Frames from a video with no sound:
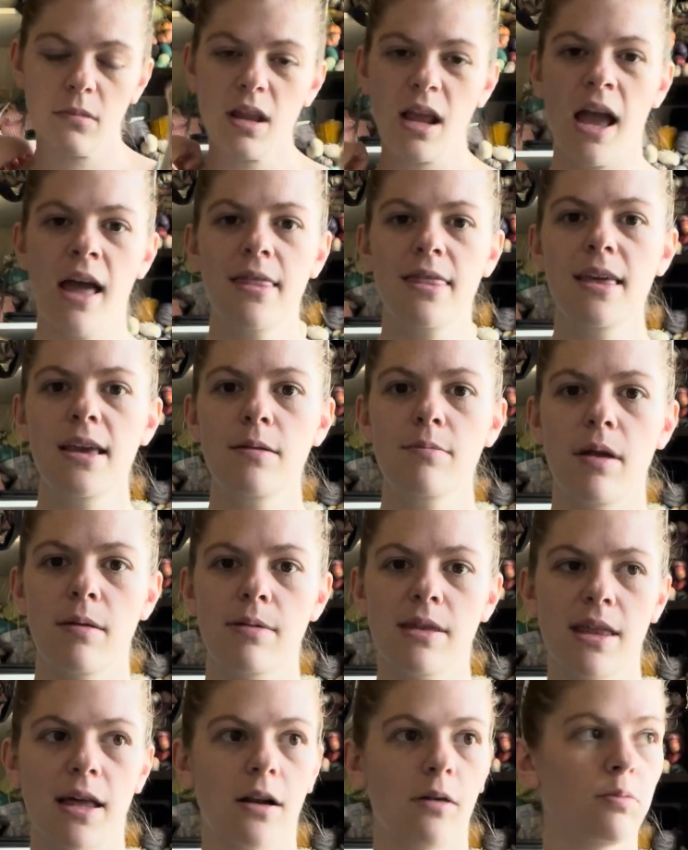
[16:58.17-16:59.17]
I think maybe
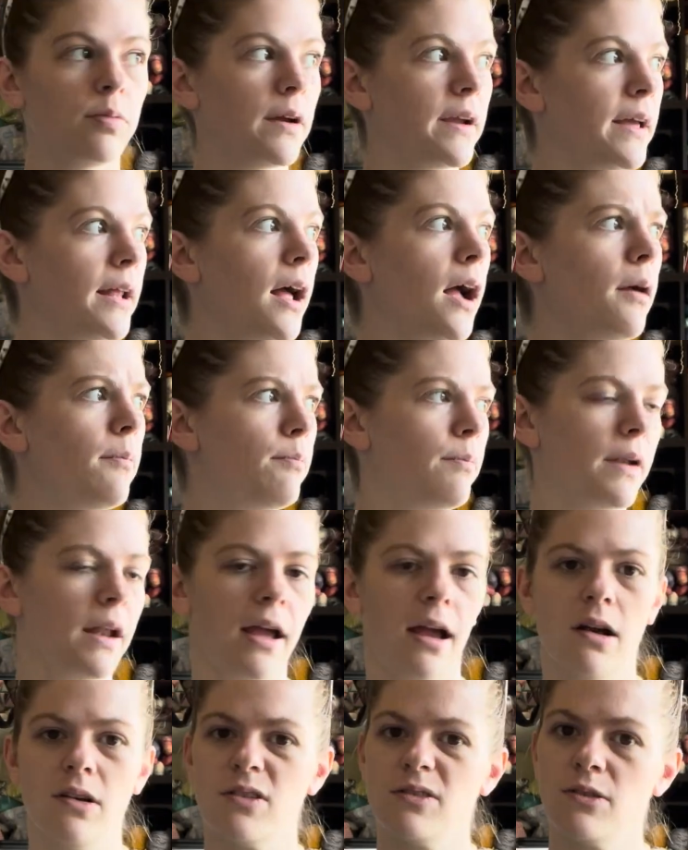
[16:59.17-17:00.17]
that'll bring it up, but I
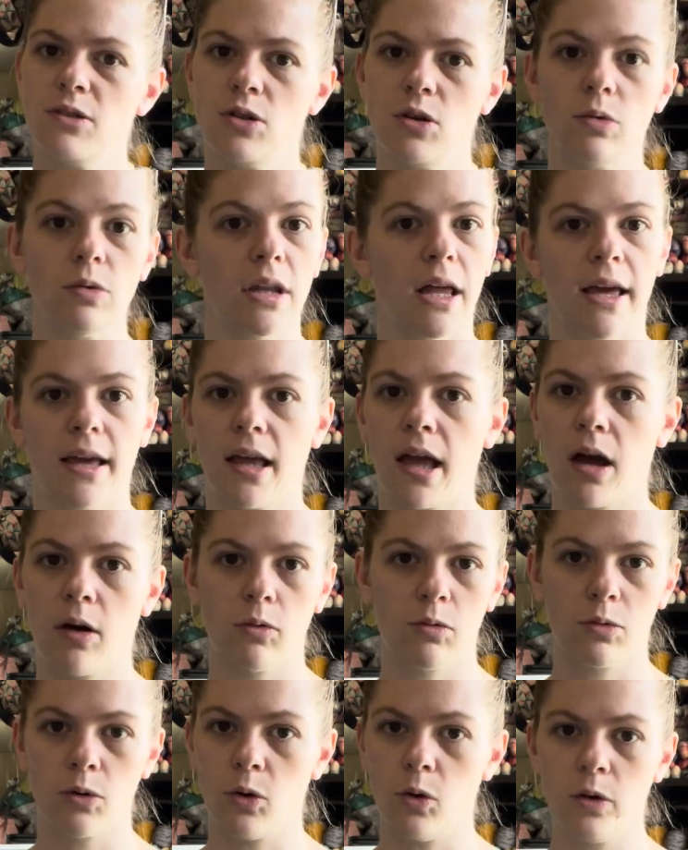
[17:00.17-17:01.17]
also don't like how
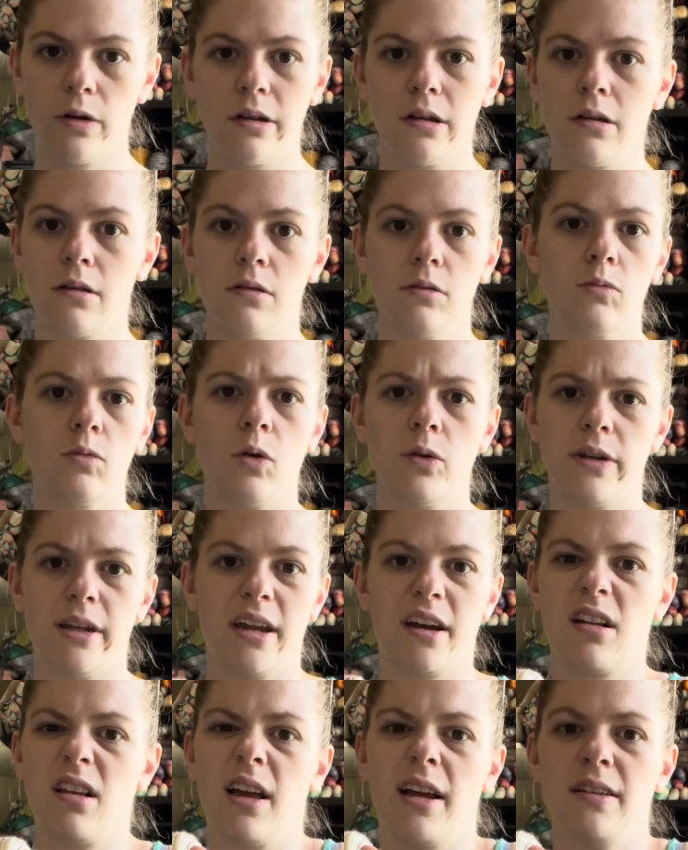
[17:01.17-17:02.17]
rolled
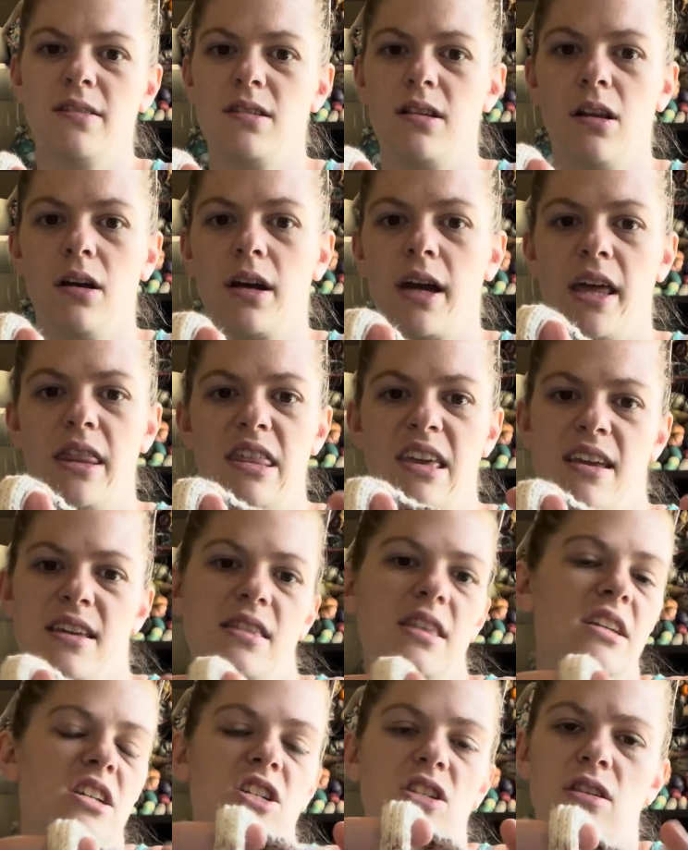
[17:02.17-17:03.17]
necklines look. I think
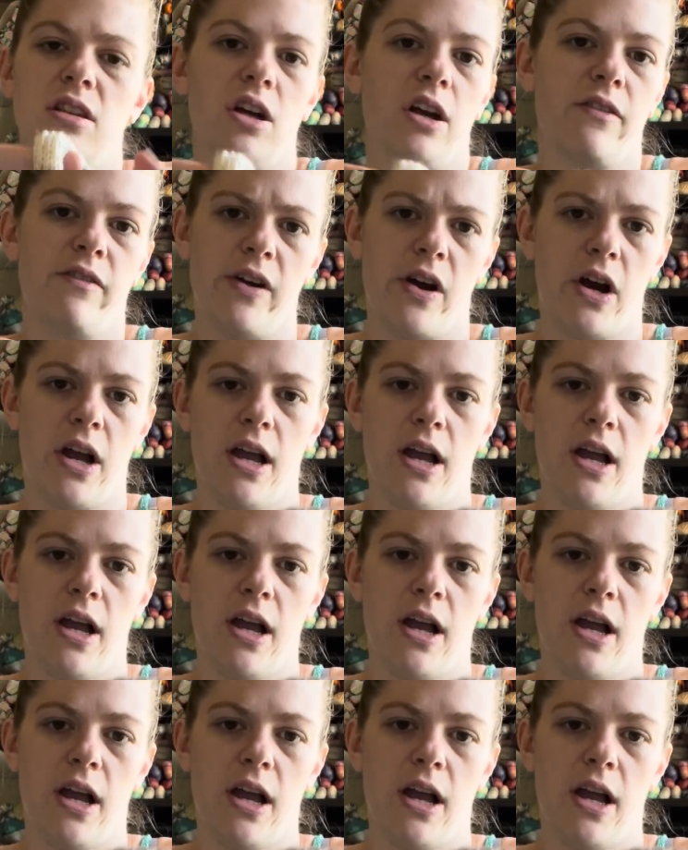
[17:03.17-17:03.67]
they just look very